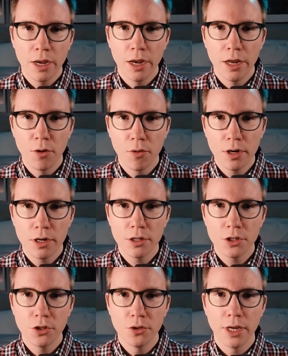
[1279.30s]
in order
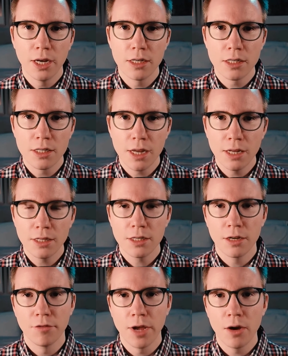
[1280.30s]
to get a sense
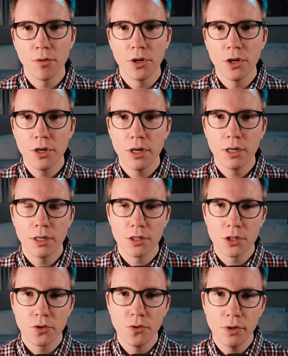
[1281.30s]
of how good a
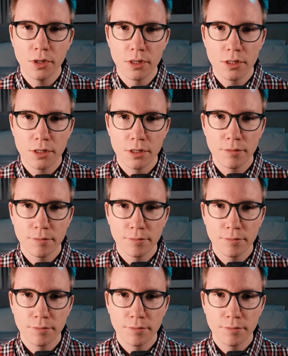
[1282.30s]
school is.